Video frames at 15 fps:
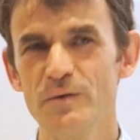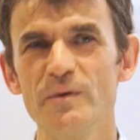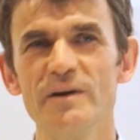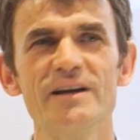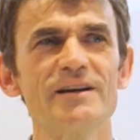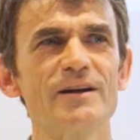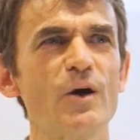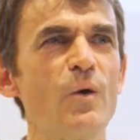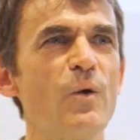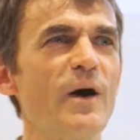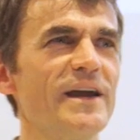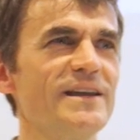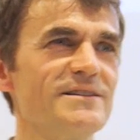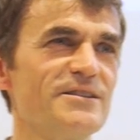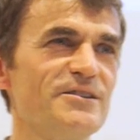We didn't
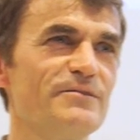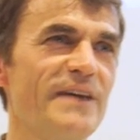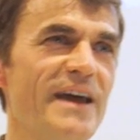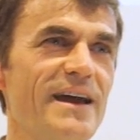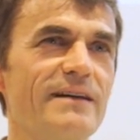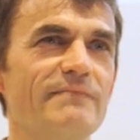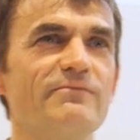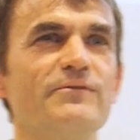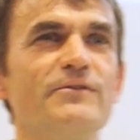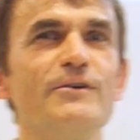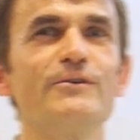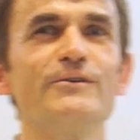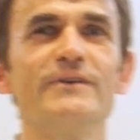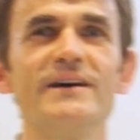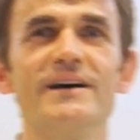quite do that
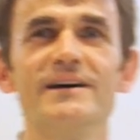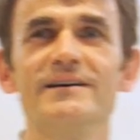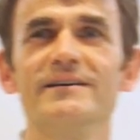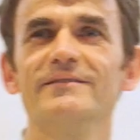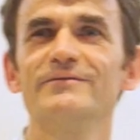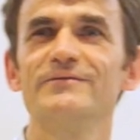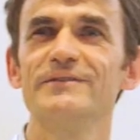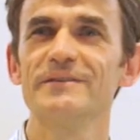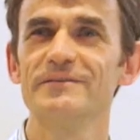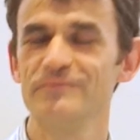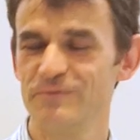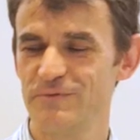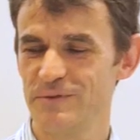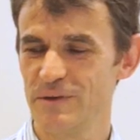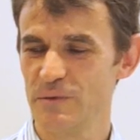for
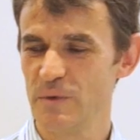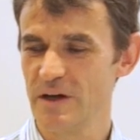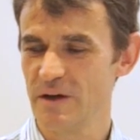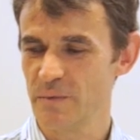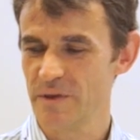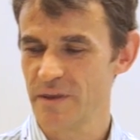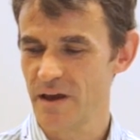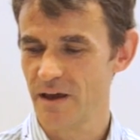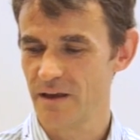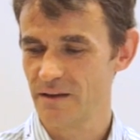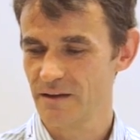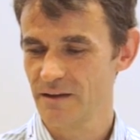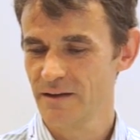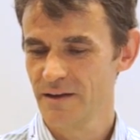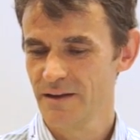the work with
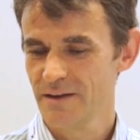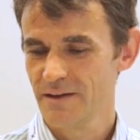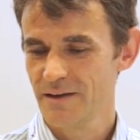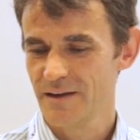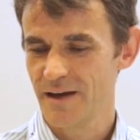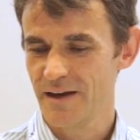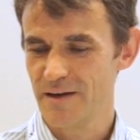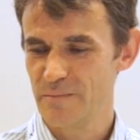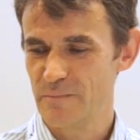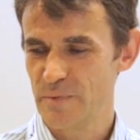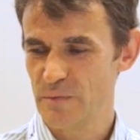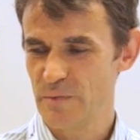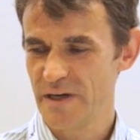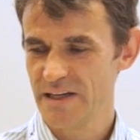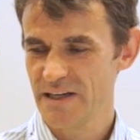Hull,
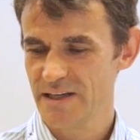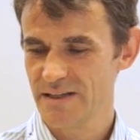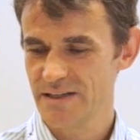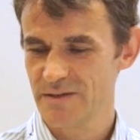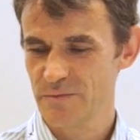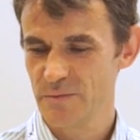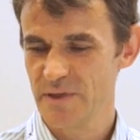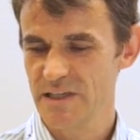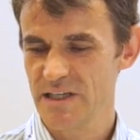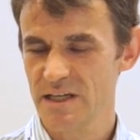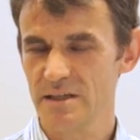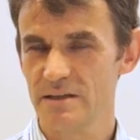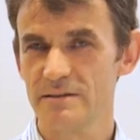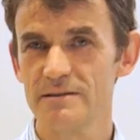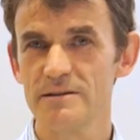but we
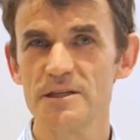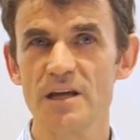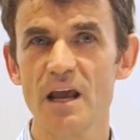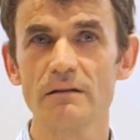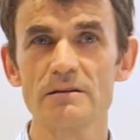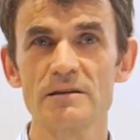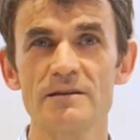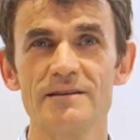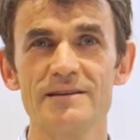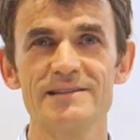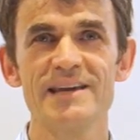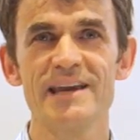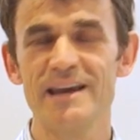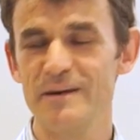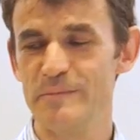did shelter the
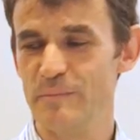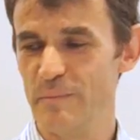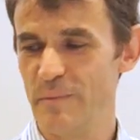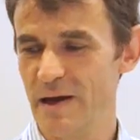team